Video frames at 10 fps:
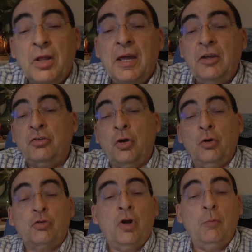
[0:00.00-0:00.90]
is
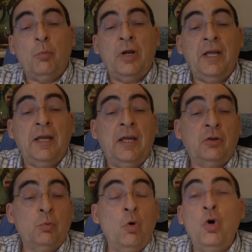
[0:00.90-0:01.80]
Donald Trump winning
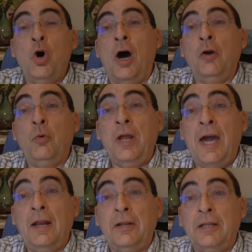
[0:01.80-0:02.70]
his war on
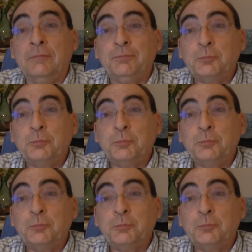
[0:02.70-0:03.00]
reality.